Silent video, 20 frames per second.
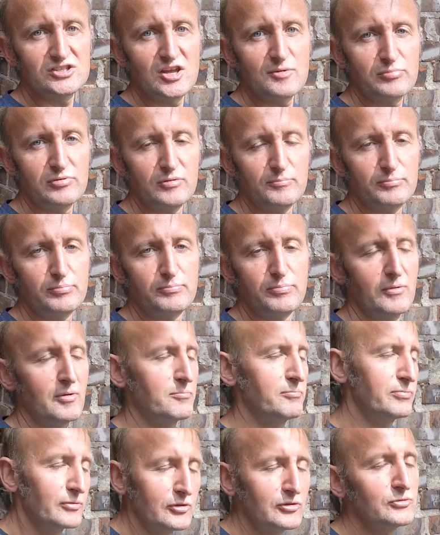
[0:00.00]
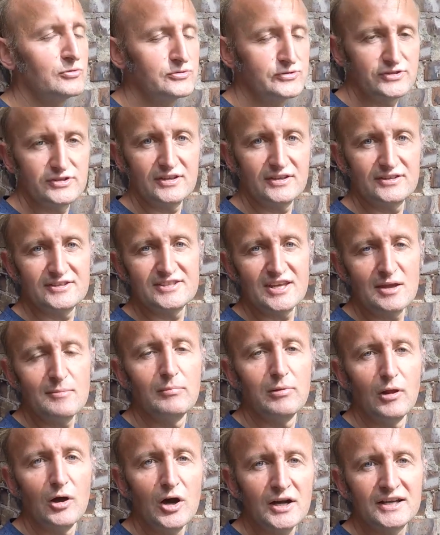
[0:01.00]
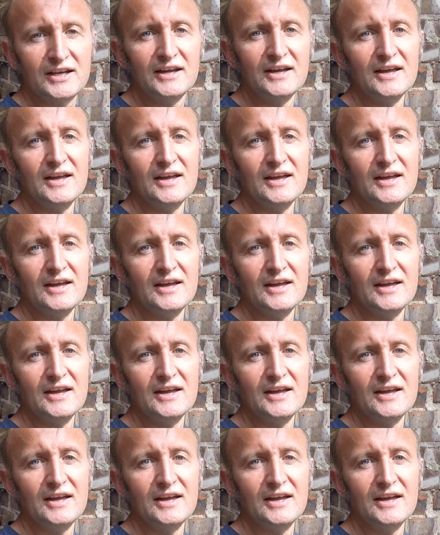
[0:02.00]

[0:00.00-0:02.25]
they pro produce uh, the same block